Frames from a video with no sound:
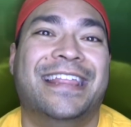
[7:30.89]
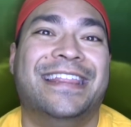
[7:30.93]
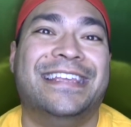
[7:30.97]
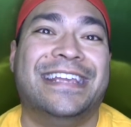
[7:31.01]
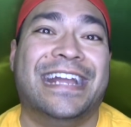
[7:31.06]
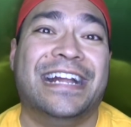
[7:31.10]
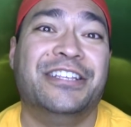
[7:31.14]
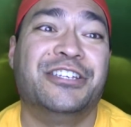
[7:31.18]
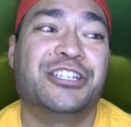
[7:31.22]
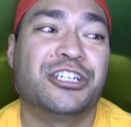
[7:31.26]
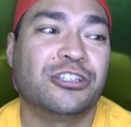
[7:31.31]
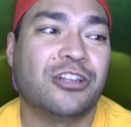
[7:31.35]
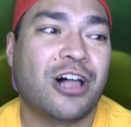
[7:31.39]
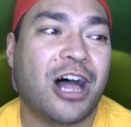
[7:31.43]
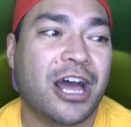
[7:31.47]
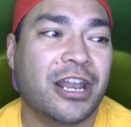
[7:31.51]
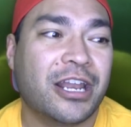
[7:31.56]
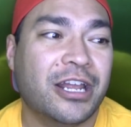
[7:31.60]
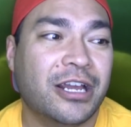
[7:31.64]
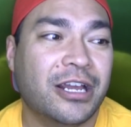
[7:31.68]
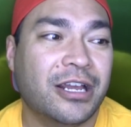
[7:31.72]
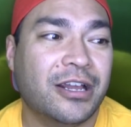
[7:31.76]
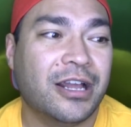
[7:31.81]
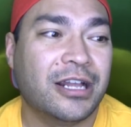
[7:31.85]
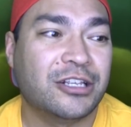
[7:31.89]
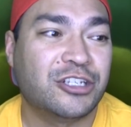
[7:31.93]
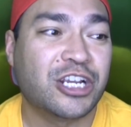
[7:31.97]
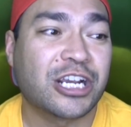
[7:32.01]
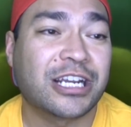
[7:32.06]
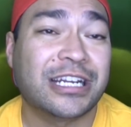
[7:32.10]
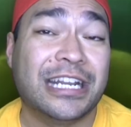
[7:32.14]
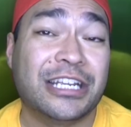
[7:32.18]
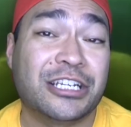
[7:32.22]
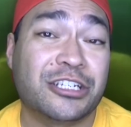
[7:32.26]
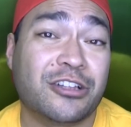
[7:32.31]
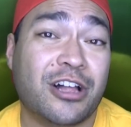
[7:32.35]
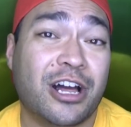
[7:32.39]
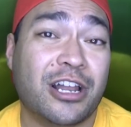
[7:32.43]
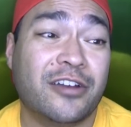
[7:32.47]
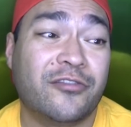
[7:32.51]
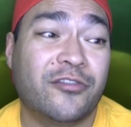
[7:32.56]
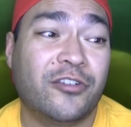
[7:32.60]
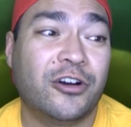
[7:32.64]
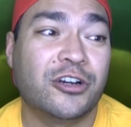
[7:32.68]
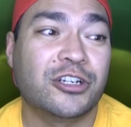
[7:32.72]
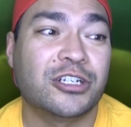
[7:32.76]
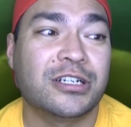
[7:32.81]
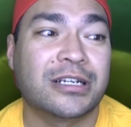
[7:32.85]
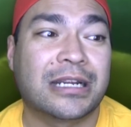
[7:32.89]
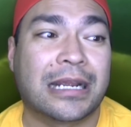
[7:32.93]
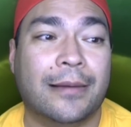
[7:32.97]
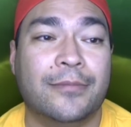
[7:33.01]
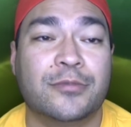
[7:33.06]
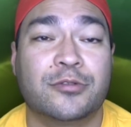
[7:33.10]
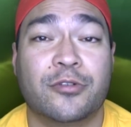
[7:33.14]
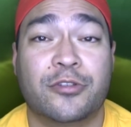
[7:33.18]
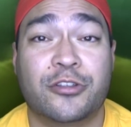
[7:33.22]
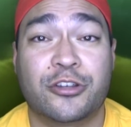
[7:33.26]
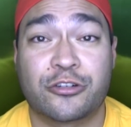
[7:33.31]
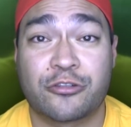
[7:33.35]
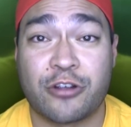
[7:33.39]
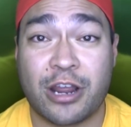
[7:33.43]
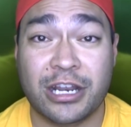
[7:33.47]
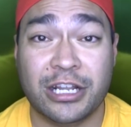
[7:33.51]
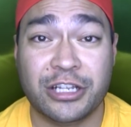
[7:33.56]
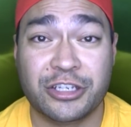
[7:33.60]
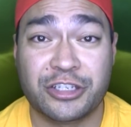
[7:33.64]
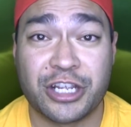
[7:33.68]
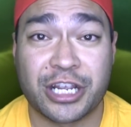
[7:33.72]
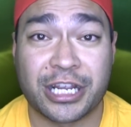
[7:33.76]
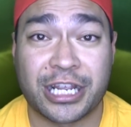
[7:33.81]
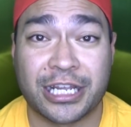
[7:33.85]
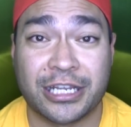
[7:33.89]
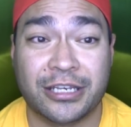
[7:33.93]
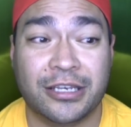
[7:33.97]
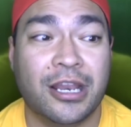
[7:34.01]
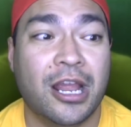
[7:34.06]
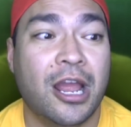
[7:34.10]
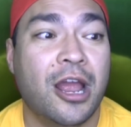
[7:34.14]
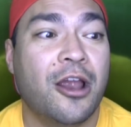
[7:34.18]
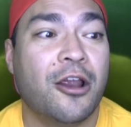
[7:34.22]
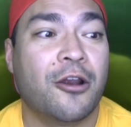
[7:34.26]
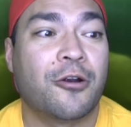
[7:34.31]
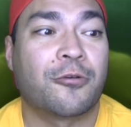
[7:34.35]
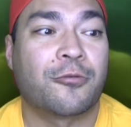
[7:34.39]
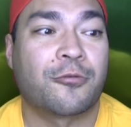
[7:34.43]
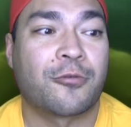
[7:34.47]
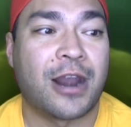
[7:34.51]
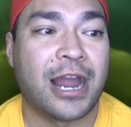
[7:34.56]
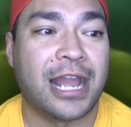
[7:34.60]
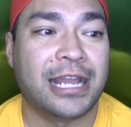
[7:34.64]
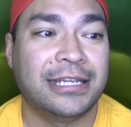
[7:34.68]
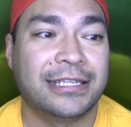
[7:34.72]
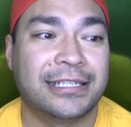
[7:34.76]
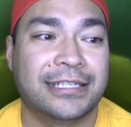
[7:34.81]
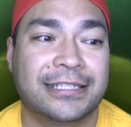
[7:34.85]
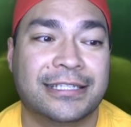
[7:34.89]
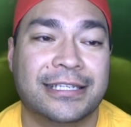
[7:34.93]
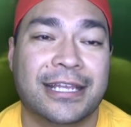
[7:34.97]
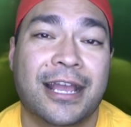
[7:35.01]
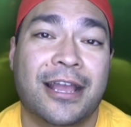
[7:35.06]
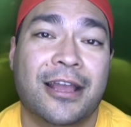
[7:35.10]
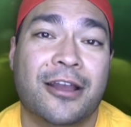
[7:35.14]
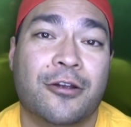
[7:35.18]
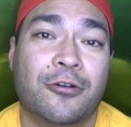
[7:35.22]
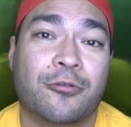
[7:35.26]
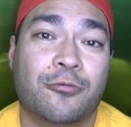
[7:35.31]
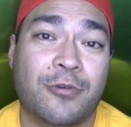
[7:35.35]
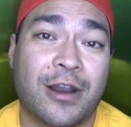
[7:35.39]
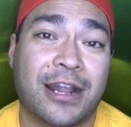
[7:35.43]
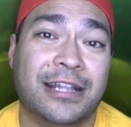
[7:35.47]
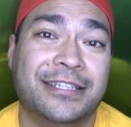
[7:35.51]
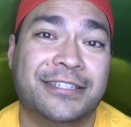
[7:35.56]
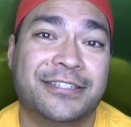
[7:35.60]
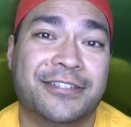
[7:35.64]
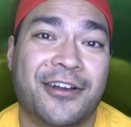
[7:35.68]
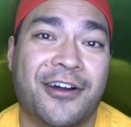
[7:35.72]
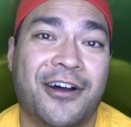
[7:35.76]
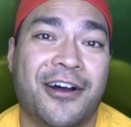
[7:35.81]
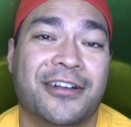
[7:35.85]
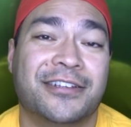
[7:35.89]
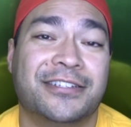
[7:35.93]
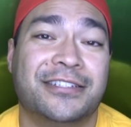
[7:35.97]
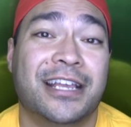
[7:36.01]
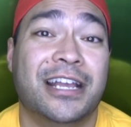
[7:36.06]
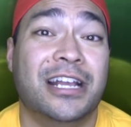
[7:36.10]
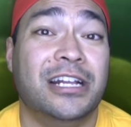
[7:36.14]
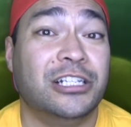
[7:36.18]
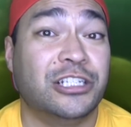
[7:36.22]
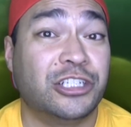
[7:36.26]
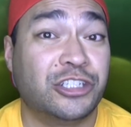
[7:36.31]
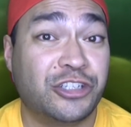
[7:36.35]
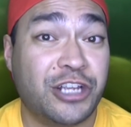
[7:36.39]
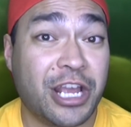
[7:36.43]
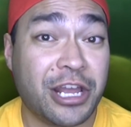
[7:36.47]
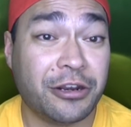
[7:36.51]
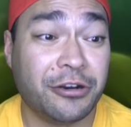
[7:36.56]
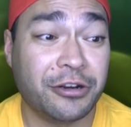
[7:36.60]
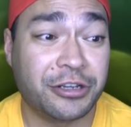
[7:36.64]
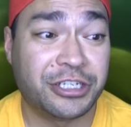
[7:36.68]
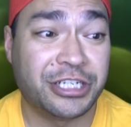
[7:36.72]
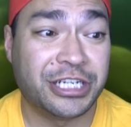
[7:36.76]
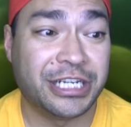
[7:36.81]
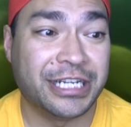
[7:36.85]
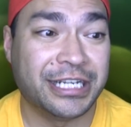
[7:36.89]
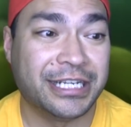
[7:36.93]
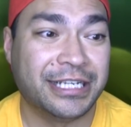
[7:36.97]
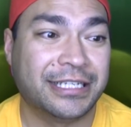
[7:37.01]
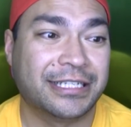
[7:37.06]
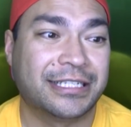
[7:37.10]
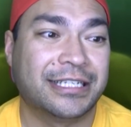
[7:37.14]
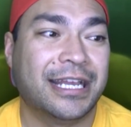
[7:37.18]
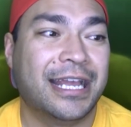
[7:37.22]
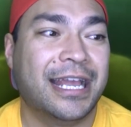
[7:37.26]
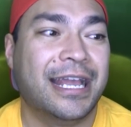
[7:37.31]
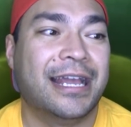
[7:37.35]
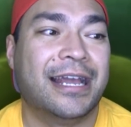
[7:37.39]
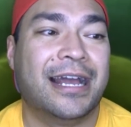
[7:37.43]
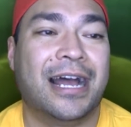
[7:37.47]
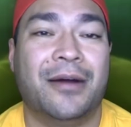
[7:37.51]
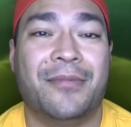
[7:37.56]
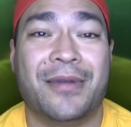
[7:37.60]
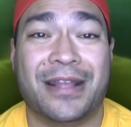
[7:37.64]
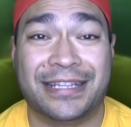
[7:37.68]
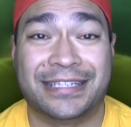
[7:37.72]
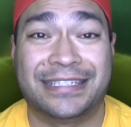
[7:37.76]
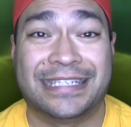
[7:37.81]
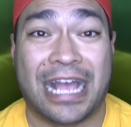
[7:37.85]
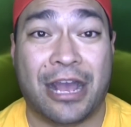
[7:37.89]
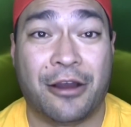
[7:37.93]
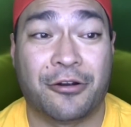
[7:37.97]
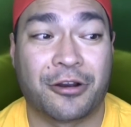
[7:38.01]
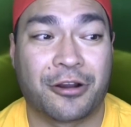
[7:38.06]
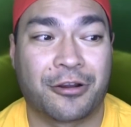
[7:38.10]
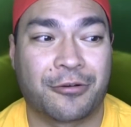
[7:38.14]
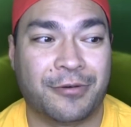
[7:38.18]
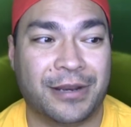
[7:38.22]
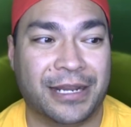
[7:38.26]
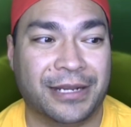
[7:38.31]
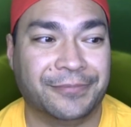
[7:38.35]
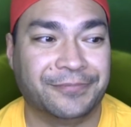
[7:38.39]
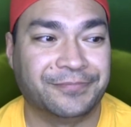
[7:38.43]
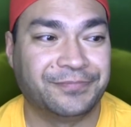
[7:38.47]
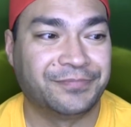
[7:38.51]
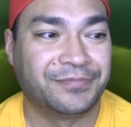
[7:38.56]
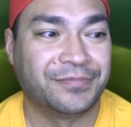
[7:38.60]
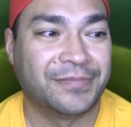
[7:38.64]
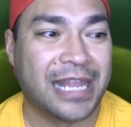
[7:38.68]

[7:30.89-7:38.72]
The enchilada, a chicken enchilada version, comes with shredded chicken, rice, red sauce, cheddar cheese, and sour cream.